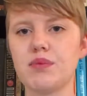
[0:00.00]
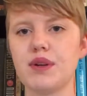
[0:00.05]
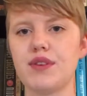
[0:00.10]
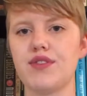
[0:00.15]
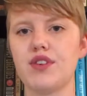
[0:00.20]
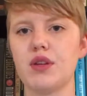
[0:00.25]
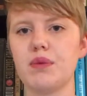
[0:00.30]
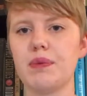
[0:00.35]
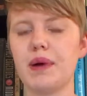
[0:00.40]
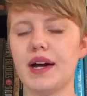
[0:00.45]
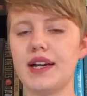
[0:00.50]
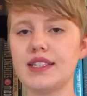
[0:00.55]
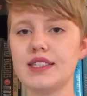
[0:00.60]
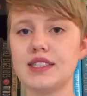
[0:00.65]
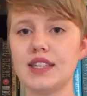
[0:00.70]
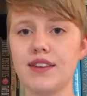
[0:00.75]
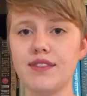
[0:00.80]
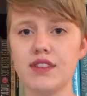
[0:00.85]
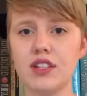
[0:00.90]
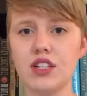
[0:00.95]
but for the past
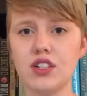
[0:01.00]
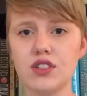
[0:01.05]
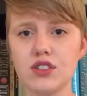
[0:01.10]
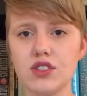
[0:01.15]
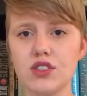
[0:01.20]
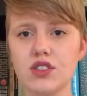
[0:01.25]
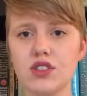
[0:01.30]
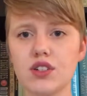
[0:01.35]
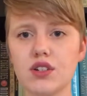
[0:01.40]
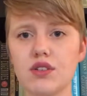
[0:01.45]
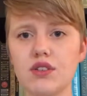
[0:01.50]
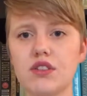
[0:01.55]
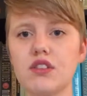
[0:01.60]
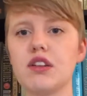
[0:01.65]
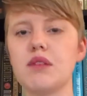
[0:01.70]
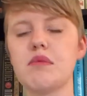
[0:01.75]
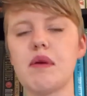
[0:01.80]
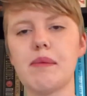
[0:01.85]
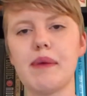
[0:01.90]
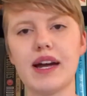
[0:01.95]
7 years or so
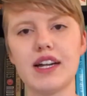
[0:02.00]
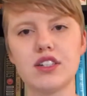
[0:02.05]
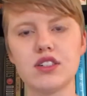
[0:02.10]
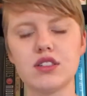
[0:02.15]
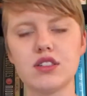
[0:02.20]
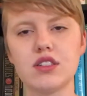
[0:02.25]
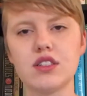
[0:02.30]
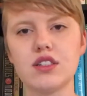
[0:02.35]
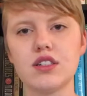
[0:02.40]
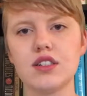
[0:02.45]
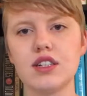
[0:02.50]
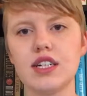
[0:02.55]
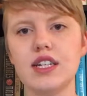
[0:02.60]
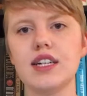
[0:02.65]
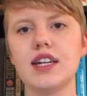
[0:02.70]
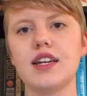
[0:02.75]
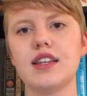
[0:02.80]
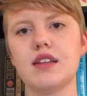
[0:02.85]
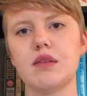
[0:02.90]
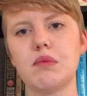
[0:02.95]
during my bachelor's
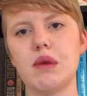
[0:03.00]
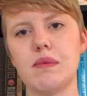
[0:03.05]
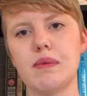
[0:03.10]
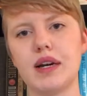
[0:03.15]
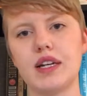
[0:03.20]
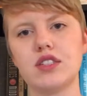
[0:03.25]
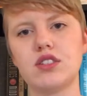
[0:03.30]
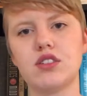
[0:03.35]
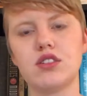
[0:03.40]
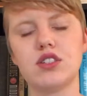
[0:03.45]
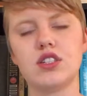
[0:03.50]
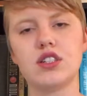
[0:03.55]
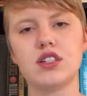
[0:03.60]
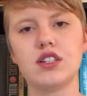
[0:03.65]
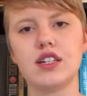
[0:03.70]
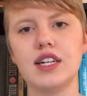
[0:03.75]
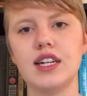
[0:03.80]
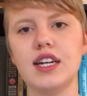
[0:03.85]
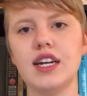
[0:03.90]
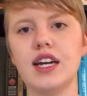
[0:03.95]
degree and then my master's
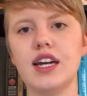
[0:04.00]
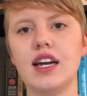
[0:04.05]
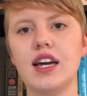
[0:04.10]
degree,